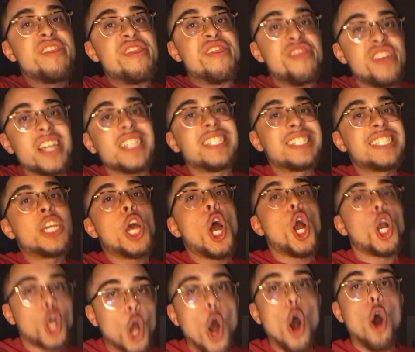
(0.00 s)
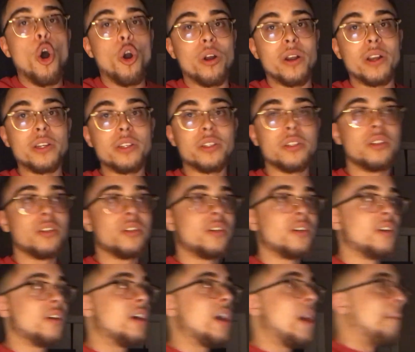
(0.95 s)
this card
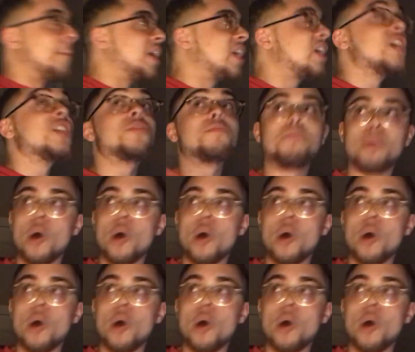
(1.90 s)
because